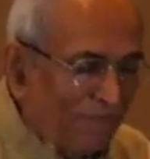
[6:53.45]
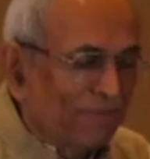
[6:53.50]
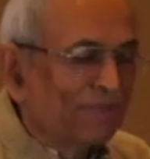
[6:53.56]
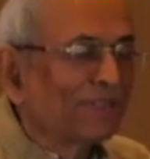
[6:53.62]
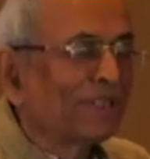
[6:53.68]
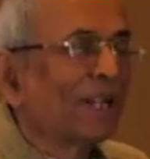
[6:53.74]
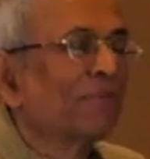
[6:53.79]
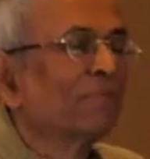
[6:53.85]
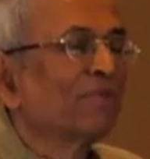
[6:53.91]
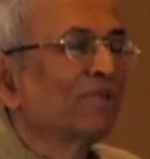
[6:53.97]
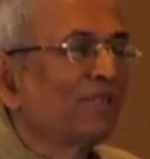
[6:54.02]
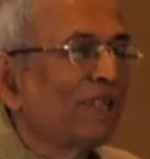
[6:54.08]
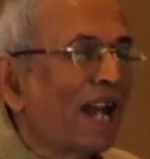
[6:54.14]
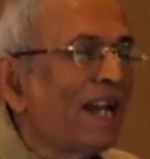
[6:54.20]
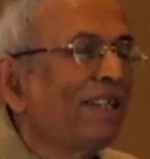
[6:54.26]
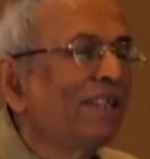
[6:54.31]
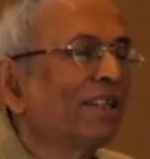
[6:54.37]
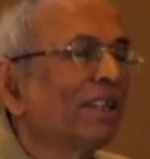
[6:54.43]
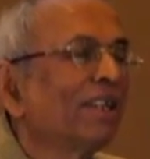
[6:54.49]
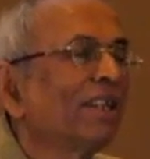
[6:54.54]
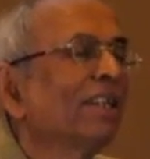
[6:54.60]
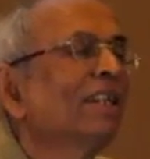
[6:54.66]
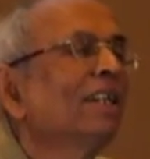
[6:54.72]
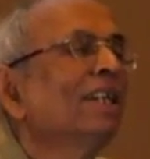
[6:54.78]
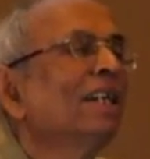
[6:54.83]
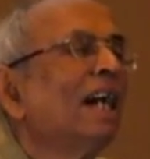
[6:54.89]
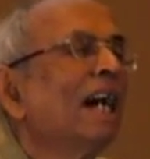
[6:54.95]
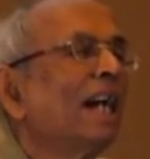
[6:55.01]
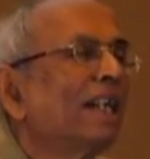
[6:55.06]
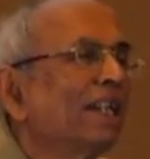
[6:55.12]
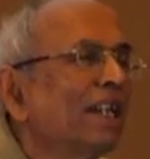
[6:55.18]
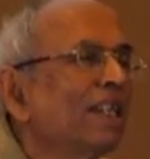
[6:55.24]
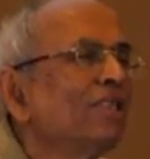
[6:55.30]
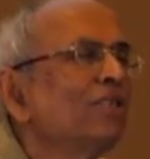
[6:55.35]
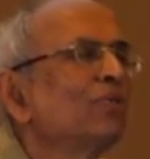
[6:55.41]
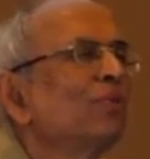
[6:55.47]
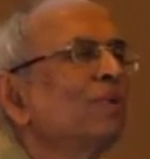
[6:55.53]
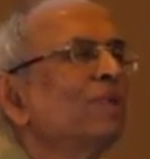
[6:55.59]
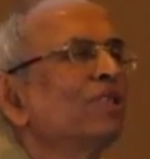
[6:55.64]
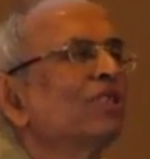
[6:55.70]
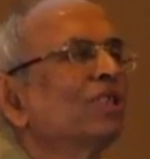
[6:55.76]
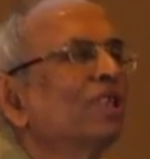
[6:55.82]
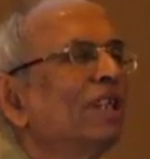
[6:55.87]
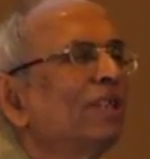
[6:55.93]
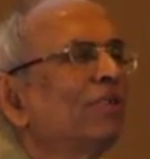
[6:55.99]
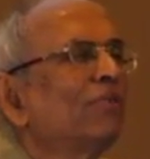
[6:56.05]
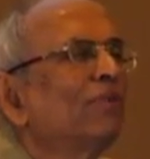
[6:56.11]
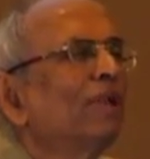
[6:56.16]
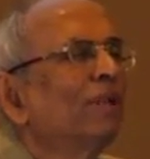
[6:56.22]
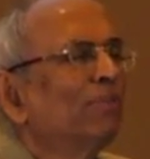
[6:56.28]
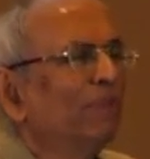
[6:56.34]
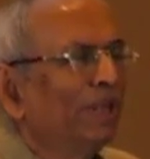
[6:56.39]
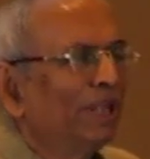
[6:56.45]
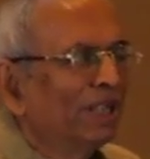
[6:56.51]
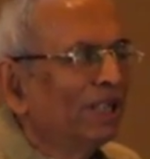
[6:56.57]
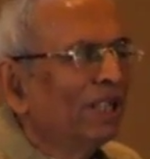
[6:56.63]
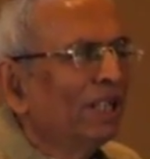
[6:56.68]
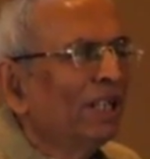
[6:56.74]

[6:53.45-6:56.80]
some standard against which it will be